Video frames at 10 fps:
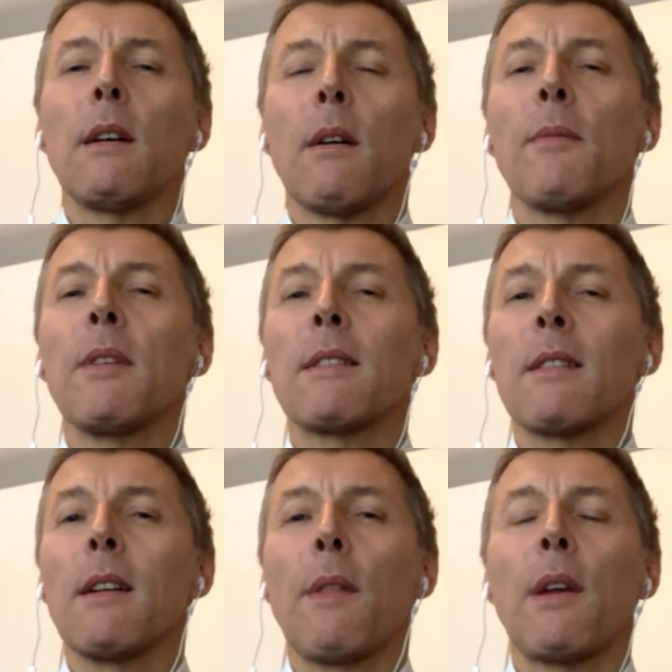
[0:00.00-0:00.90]

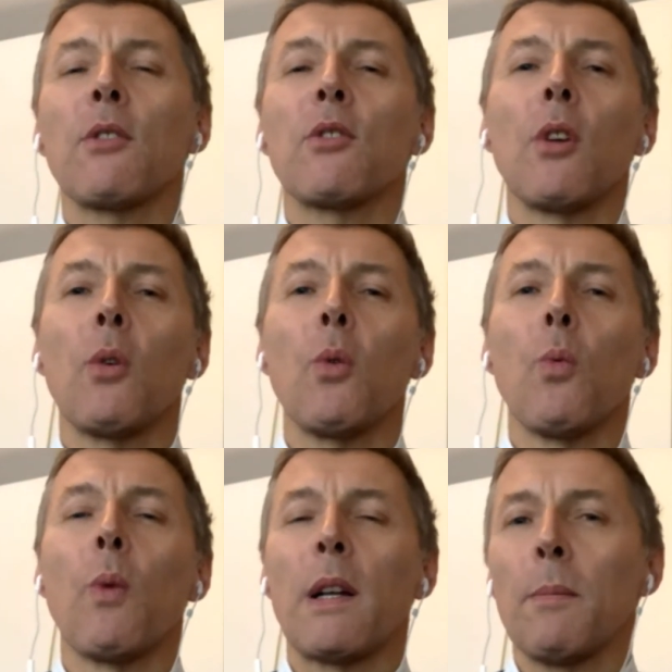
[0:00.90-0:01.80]
Obviously, there is
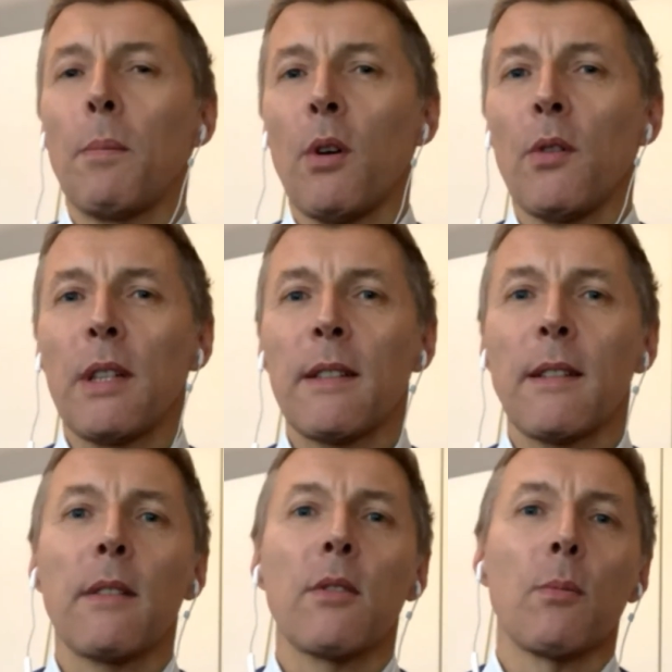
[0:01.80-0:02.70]
no one perfect
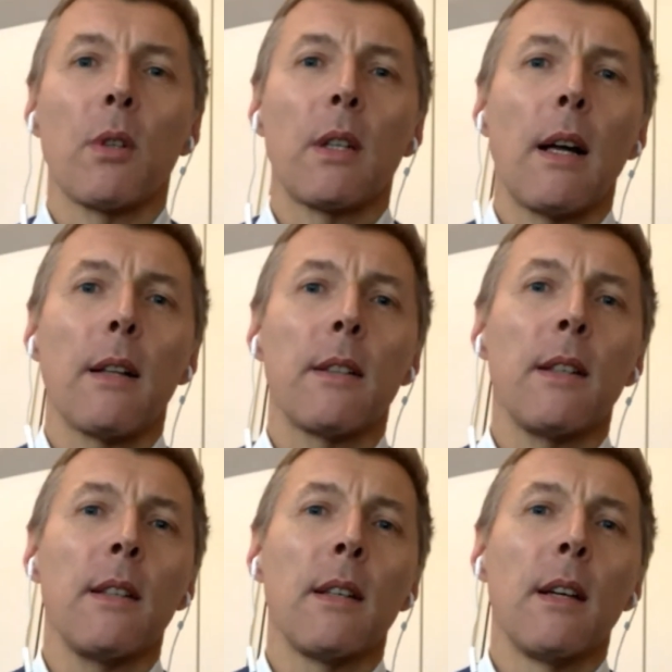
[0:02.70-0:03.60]
sensor
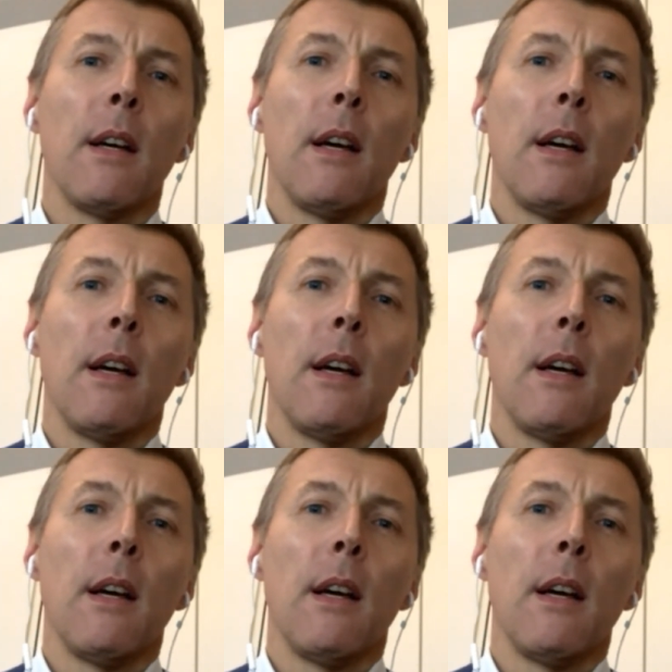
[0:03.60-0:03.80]
modality,